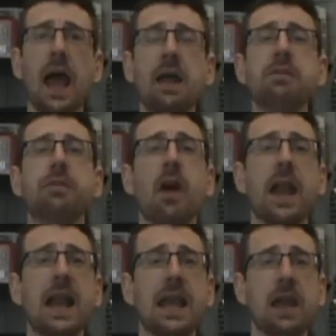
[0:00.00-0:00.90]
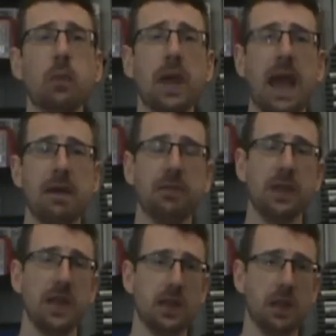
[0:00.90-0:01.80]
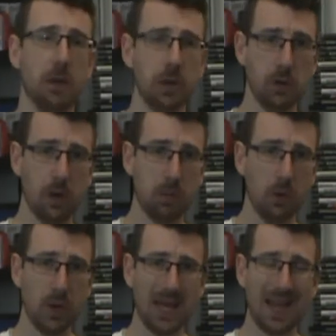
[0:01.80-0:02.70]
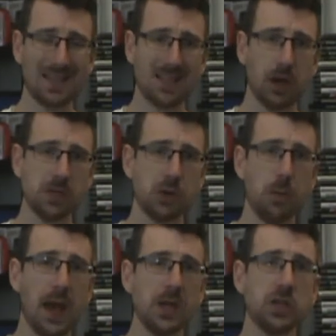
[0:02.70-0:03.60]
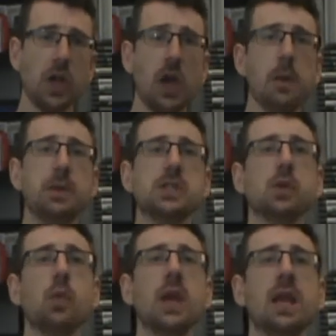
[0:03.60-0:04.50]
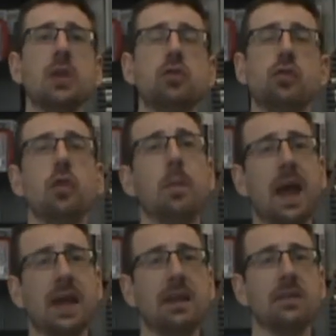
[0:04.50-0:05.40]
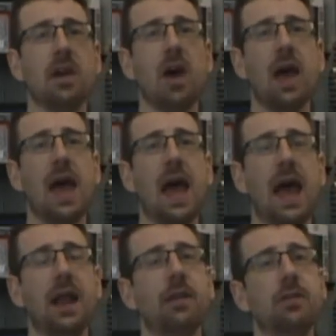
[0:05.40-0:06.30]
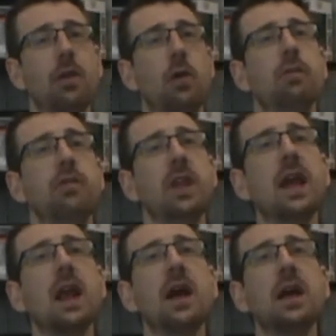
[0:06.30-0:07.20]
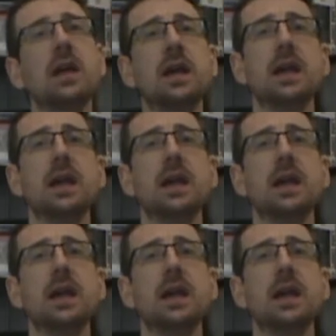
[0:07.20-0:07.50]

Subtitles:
And finally, we have the WWE title match between Drew McIntyre and Dolph Ziggler.